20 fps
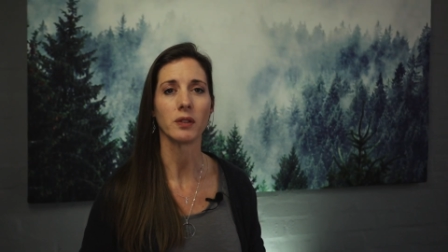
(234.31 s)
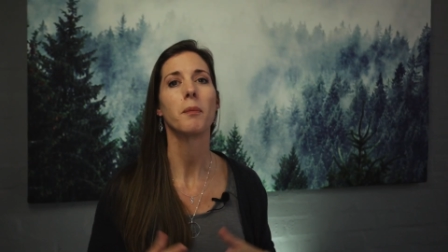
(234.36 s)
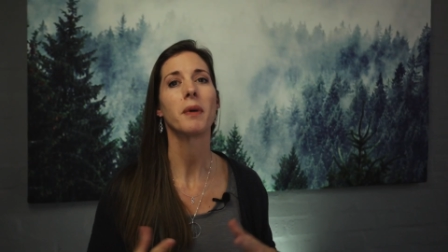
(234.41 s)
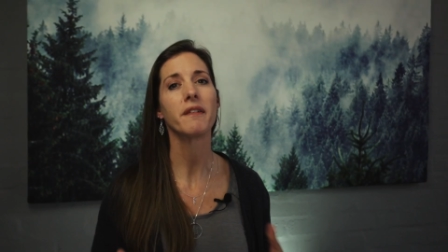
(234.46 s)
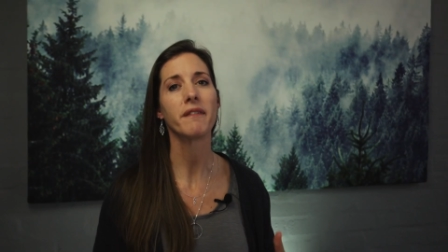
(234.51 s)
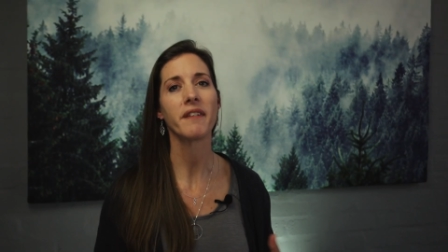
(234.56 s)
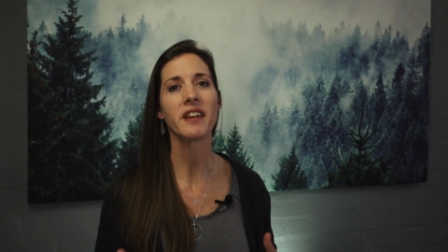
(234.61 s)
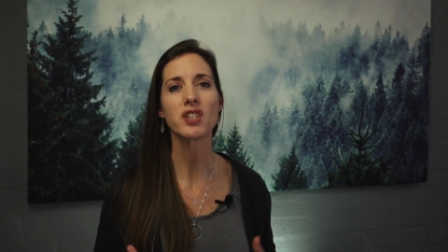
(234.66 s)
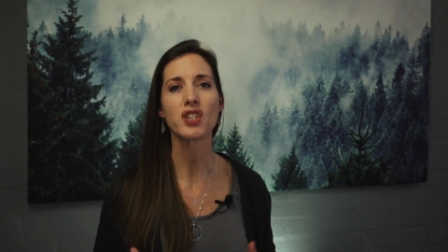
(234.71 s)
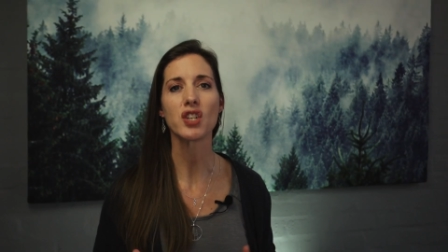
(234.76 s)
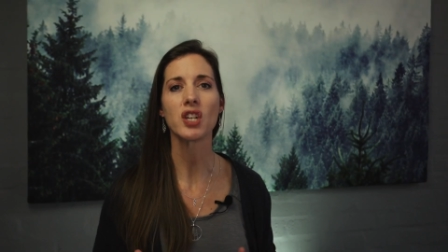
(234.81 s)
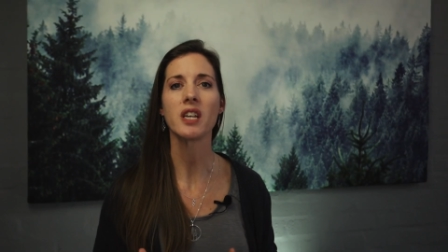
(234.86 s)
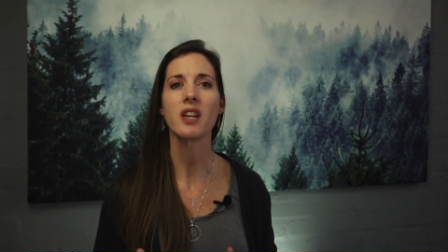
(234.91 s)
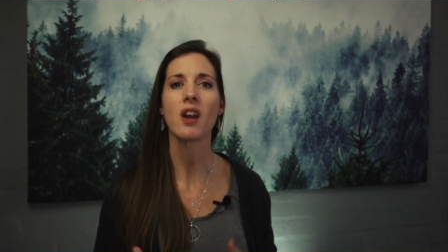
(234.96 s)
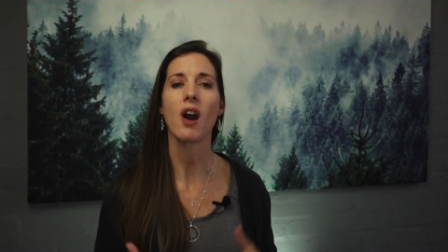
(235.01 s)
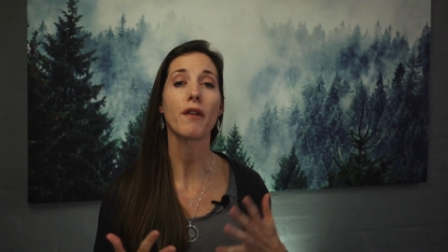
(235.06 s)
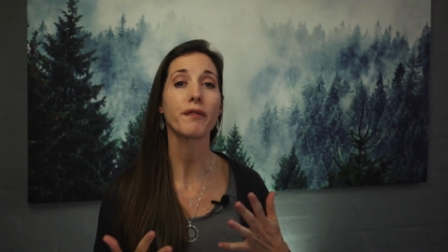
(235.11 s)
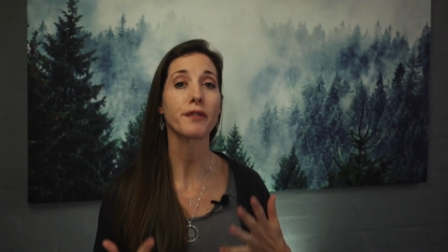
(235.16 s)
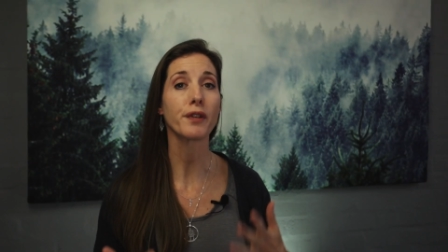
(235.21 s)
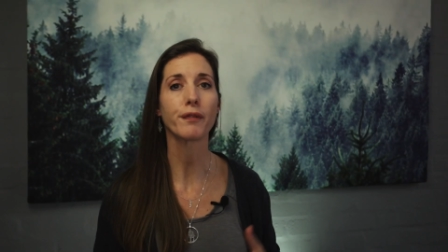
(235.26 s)
But eventually,
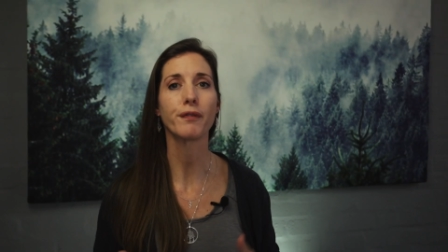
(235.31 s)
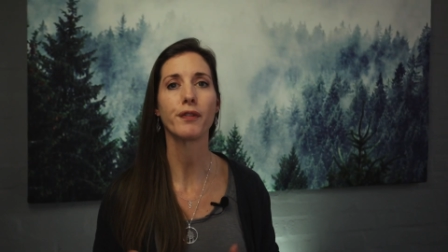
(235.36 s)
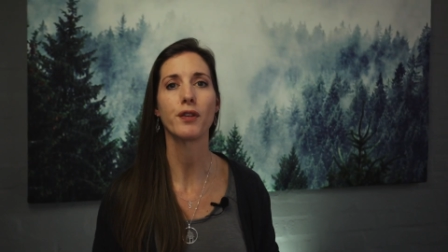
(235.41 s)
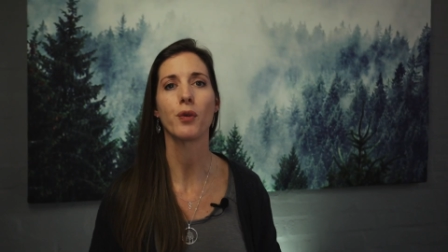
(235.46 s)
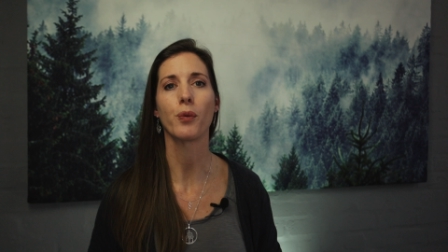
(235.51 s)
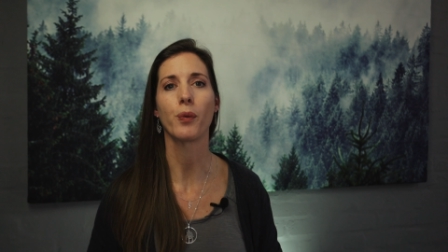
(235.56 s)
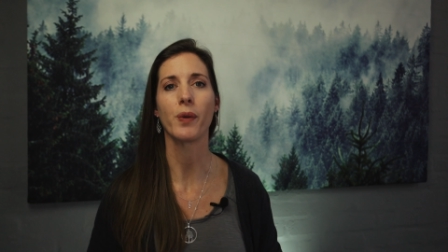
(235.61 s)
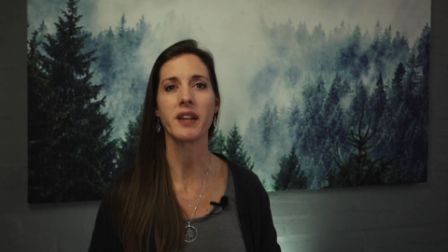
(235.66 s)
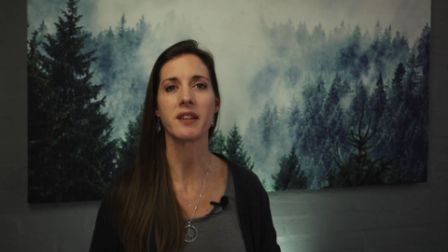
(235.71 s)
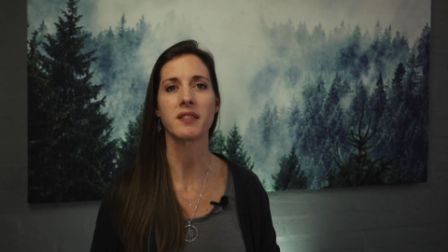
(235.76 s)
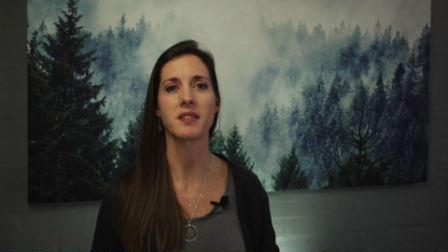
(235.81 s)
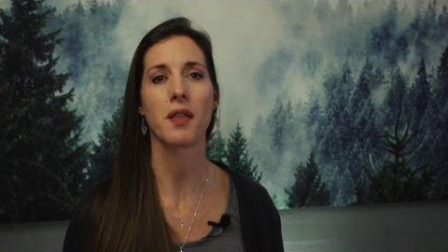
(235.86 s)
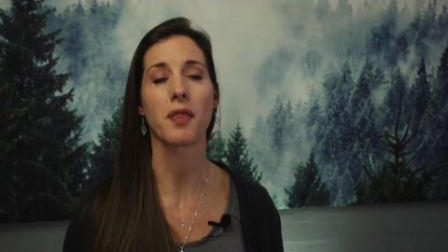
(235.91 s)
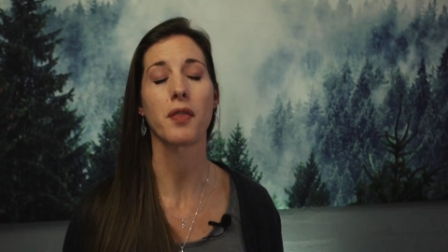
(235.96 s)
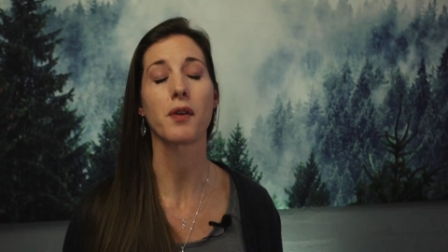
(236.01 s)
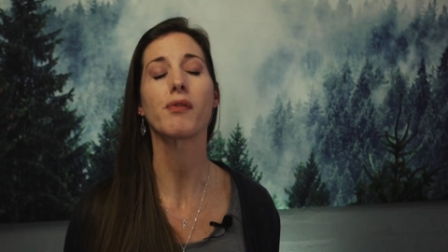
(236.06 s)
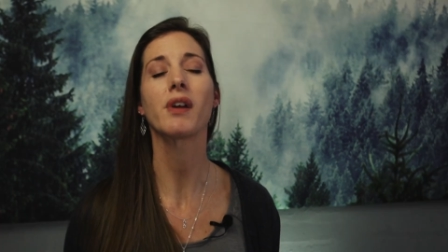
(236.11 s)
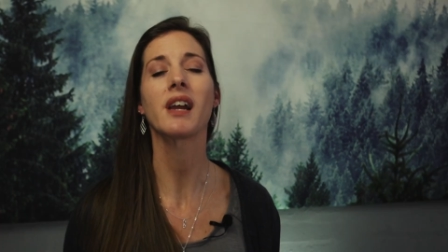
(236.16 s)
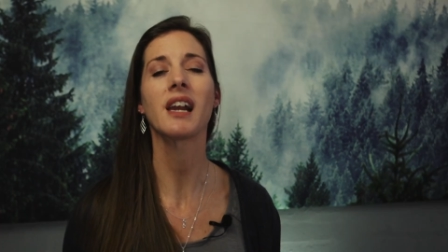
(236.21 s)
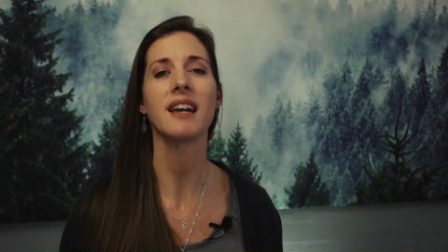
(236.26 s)
after a few weeks,
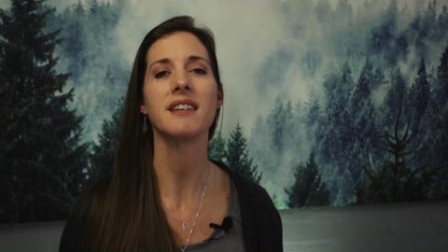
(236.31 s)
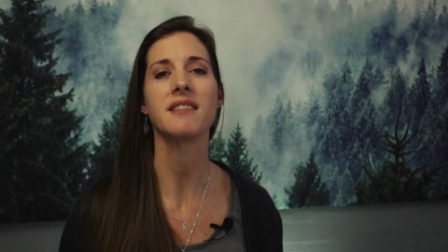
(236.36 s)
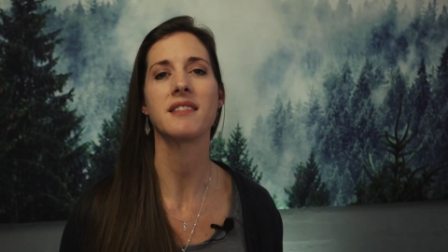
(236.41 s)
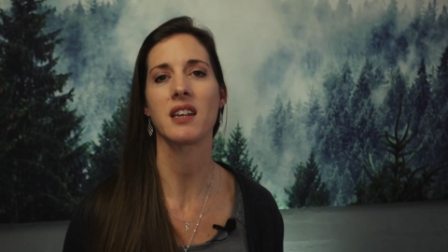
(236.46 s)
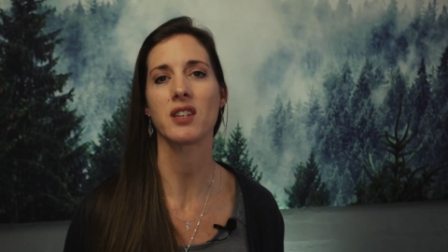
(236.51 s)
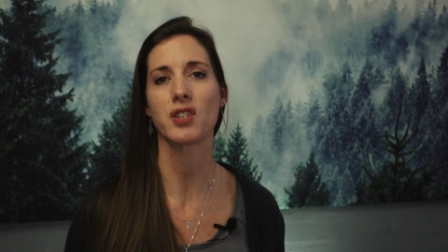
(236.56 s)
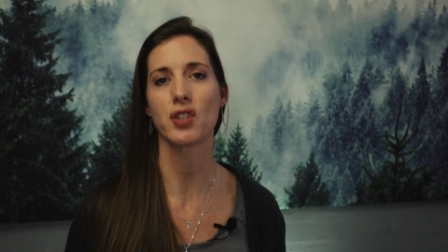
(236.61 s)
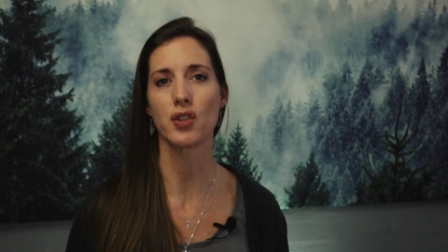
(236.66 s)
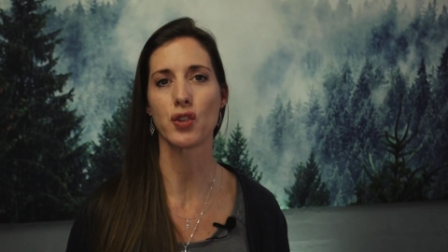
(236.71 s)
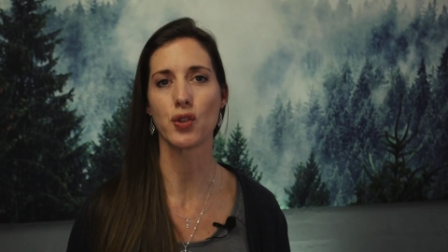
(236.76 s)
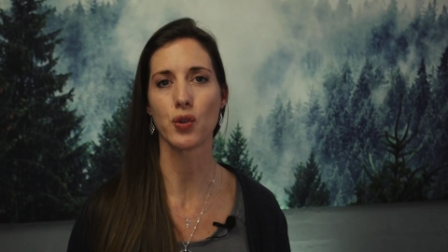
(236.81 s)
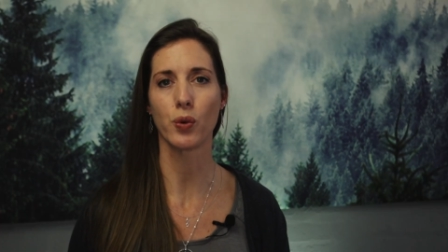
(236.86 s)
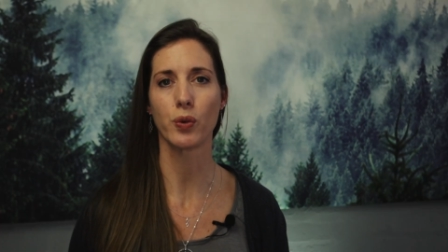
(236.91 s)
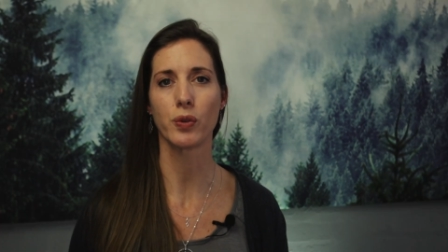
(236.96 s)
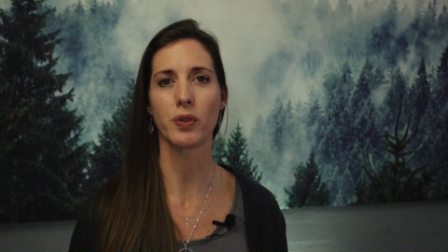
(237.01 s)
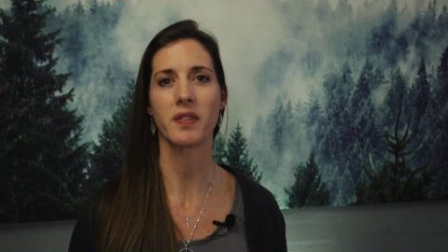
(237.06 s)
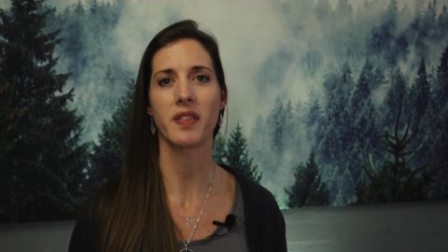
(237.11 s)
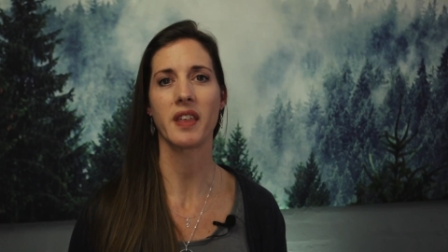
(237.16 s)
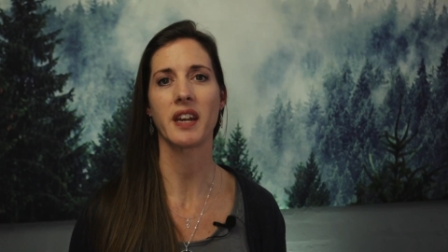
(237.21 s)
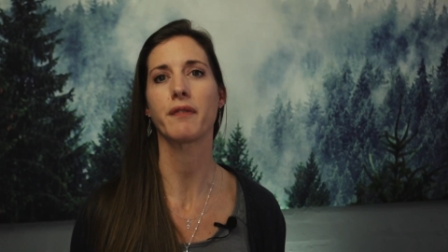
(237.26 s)
the realization
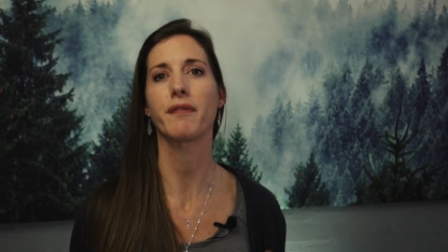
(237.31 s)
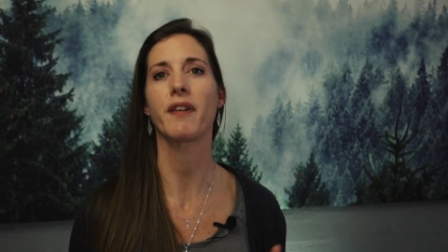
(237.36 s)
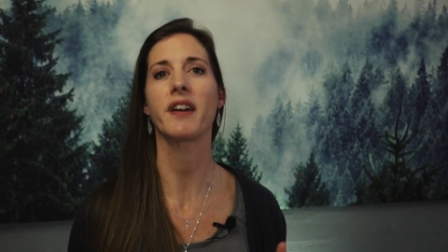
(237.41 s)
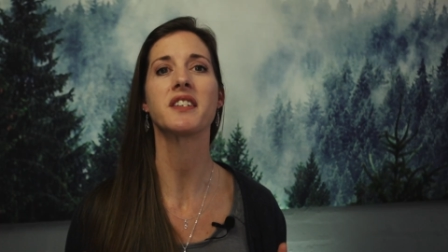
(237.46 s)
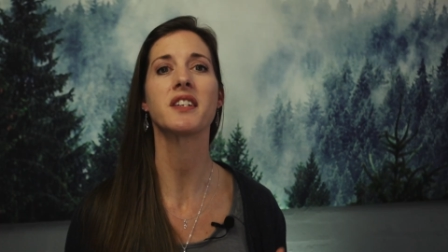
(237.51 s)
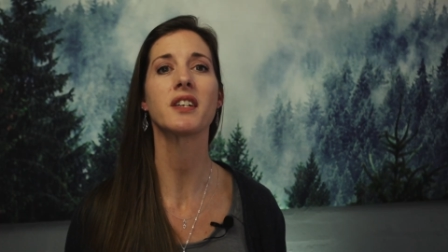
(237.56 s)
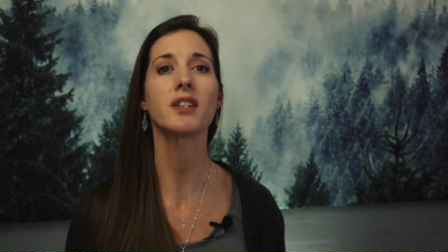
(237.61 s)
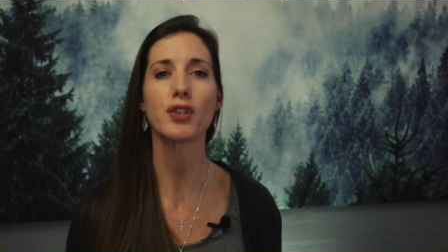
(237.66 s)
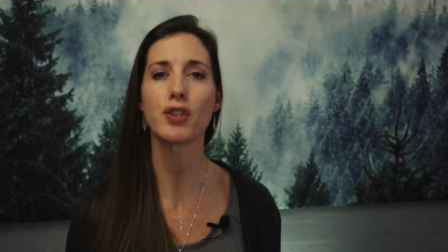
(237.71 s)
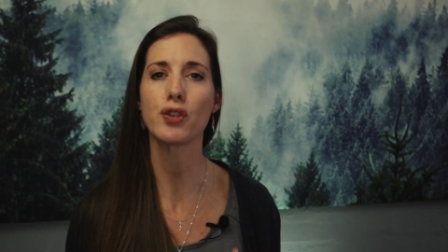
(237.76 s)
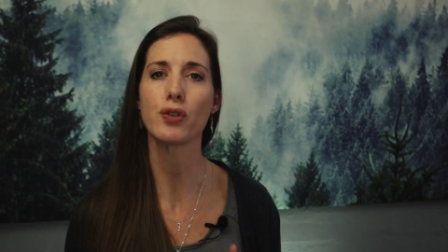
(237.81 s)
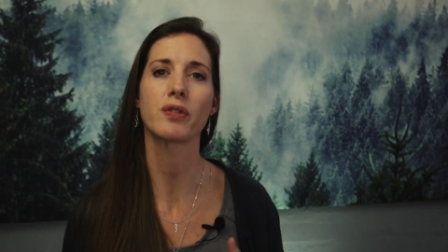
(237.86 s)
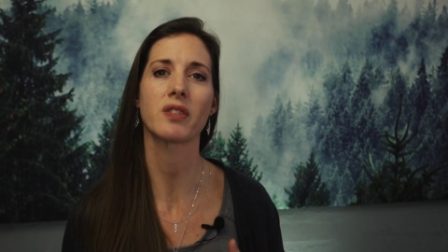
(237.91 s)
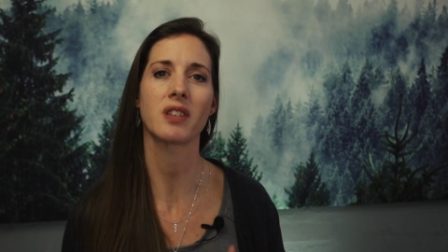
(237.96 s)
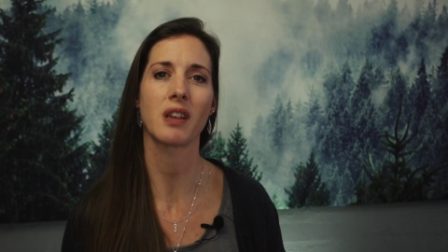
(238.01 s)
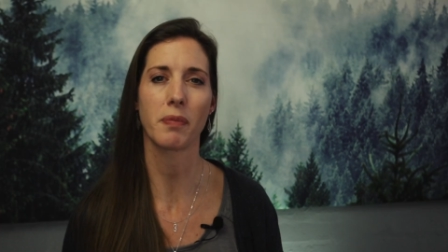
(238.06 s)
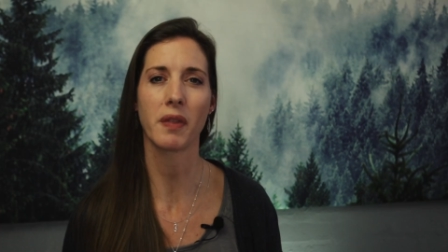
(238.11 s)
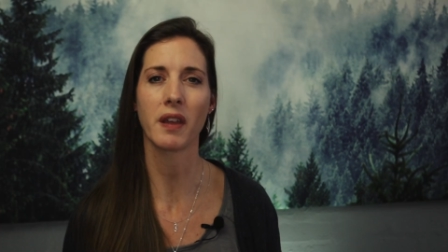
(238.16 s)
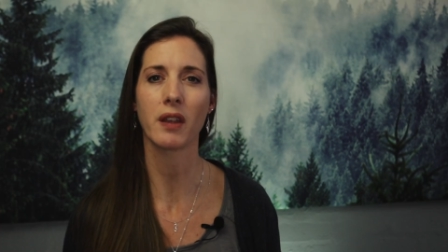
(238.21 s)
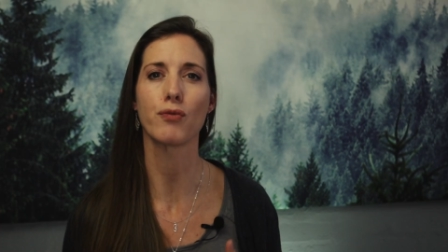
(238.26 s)
dawned that if I didn't do
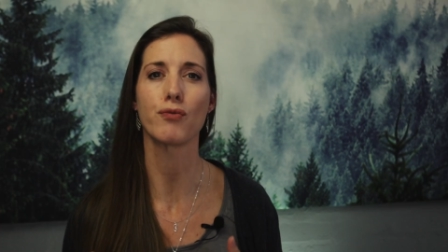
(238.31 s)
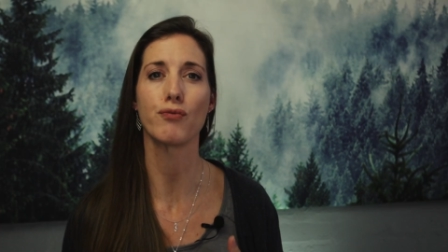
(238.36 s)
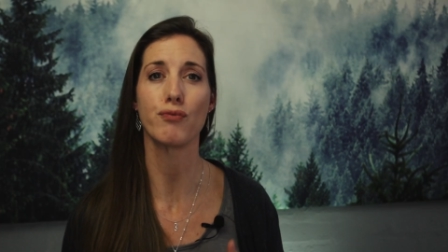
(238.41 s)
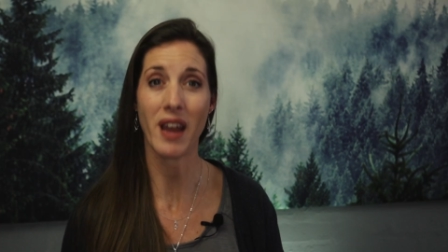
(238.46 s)
something